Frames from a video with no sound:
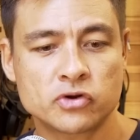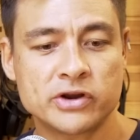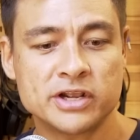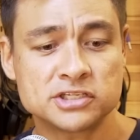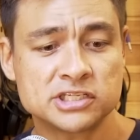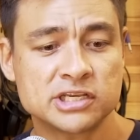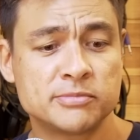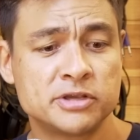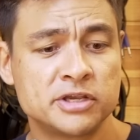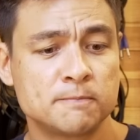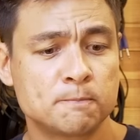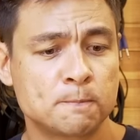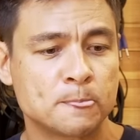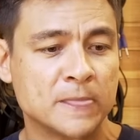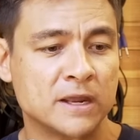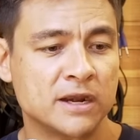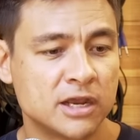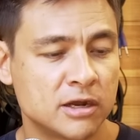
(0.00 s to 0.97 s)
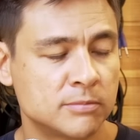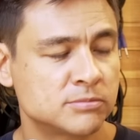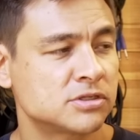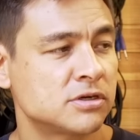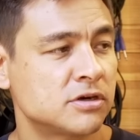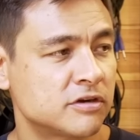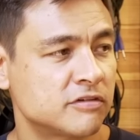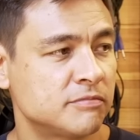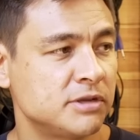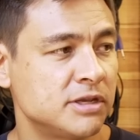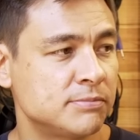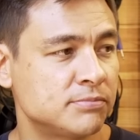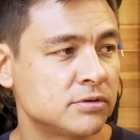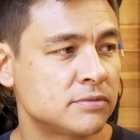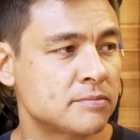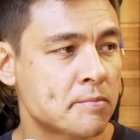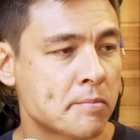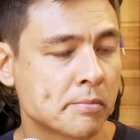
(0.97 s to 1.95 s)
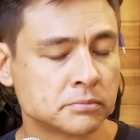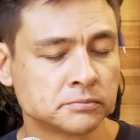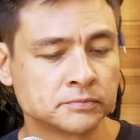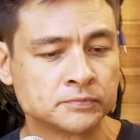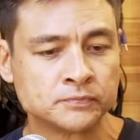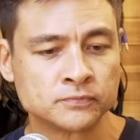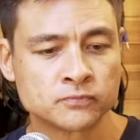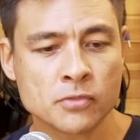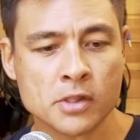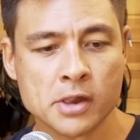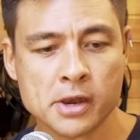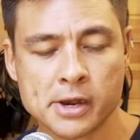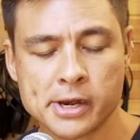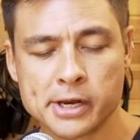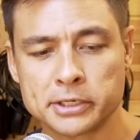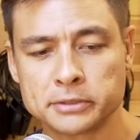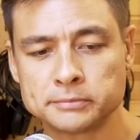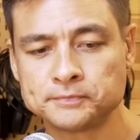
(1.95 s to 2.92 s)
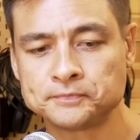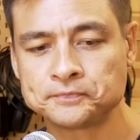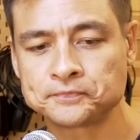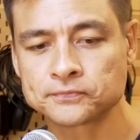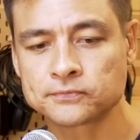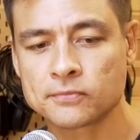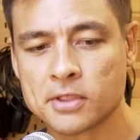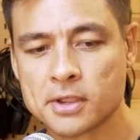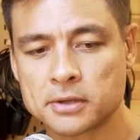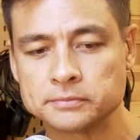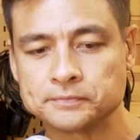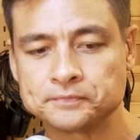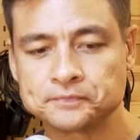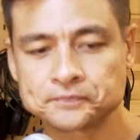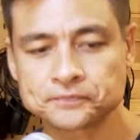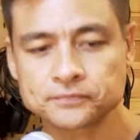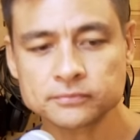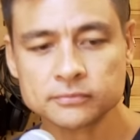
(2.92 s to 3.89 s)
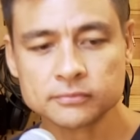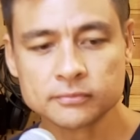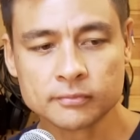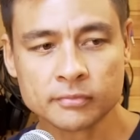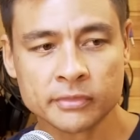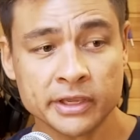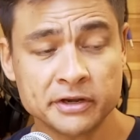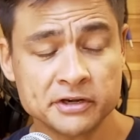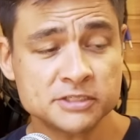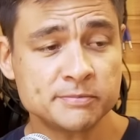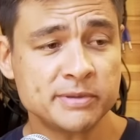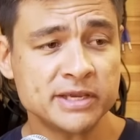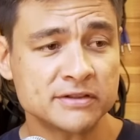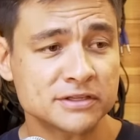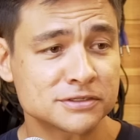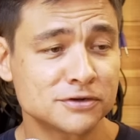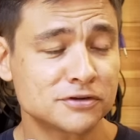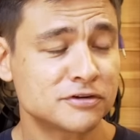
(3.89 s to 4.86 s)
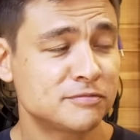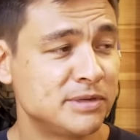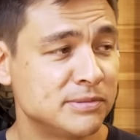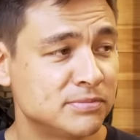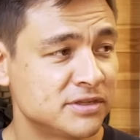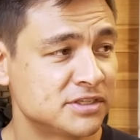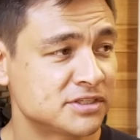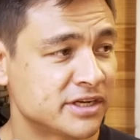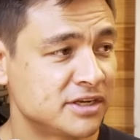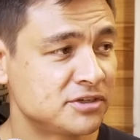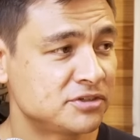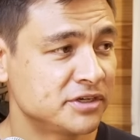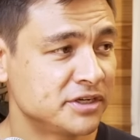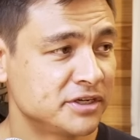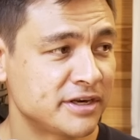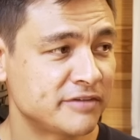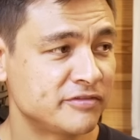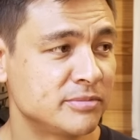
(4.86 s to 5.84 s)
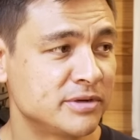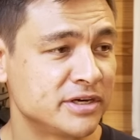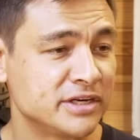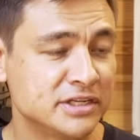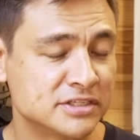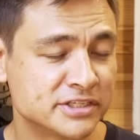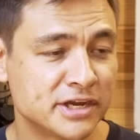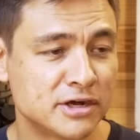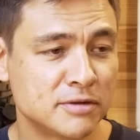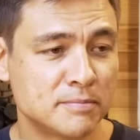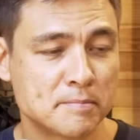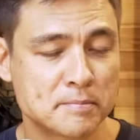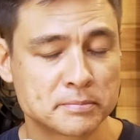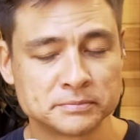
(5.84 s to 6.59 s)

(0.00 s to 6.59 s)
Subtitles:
create something that helps a lot of people. And it's big. There's a lot of people in this country and everybody needs help.